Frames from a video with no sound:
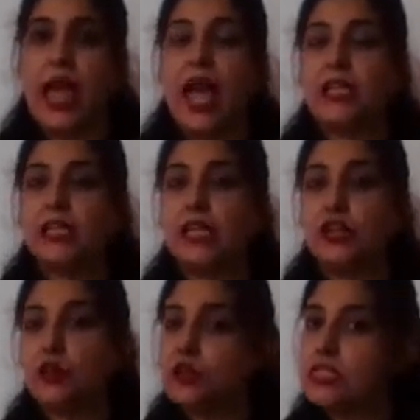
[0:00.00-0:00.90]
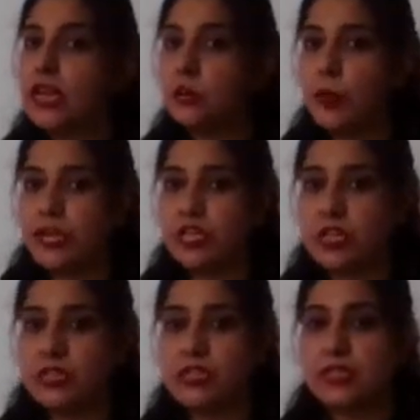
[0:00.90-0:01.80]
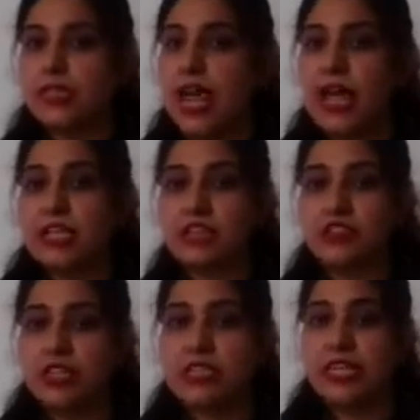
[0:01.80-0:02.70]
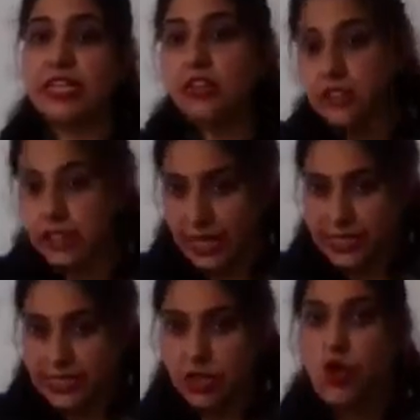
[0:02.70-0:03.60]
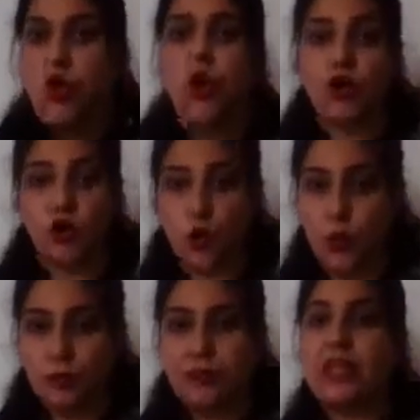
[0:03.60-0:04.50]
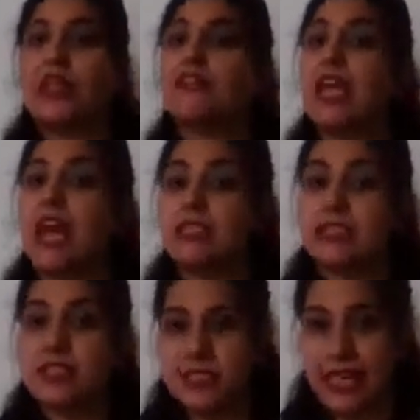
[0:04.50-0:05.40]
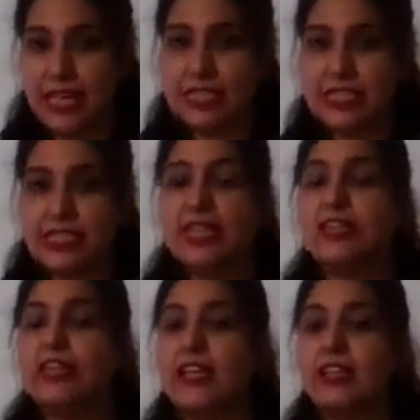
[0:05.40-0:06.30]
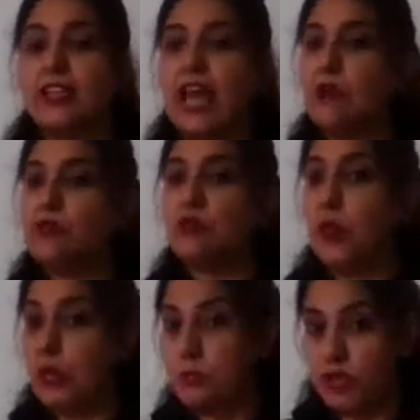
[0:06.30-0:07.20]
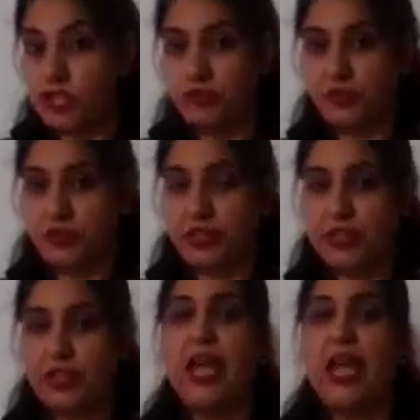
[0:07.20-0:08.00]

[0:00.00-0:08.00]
And in those 10 questions, the answer is either yes or no. If the answer is yes, then count 1 point for it.